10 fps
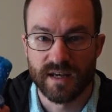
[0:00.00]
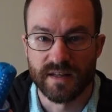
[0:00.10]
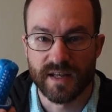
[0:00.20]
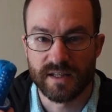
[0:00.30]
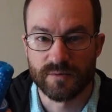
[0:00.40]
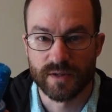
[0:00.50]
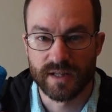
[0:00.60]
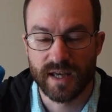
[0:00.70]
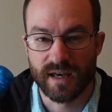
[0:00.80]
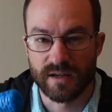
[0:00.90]
and that you
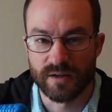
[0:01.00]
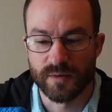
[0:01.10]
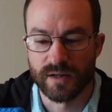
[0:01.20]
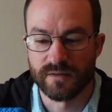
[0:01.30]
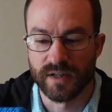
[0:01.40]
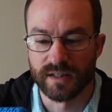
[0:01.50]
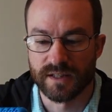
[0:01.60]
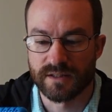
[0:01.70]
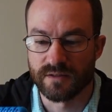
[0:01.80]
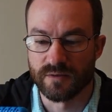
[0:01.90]
really can't get rid of
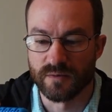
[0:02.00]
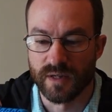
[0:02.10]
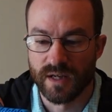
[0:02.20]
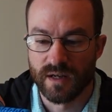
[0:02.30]
unless you